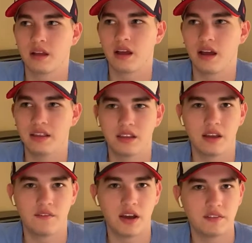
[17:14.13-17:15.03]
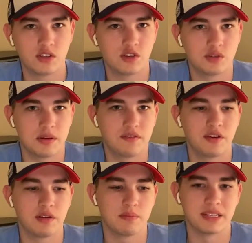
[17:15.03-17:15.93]
I think if I have to choose my
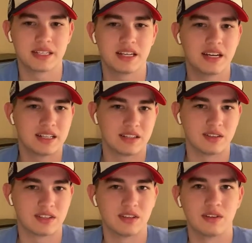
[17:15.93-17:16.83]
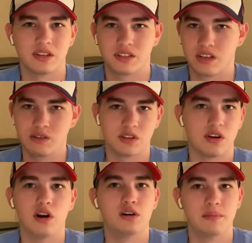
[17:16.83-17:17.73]
favorite besides those two, because those are
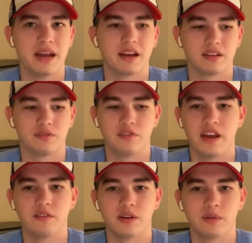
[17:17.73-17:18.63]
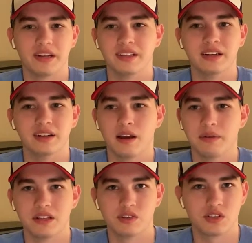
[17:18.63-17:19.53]
all my favorite right there. I
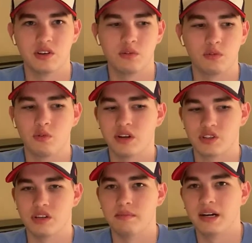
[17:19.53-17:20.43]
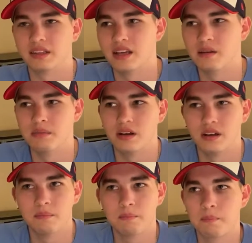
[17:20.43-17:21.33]
mean, there's no question about that.
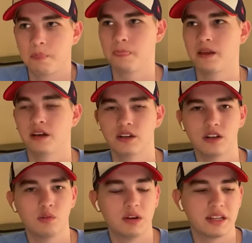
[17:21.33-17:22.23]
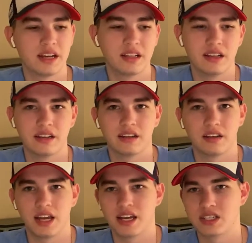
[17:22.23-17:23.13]
But another one that I
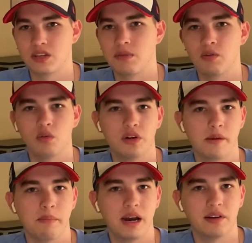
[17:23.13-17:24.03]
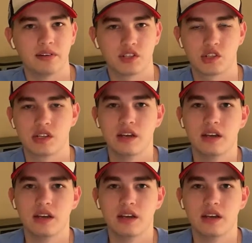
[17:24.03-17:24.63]
like has to be William Byron's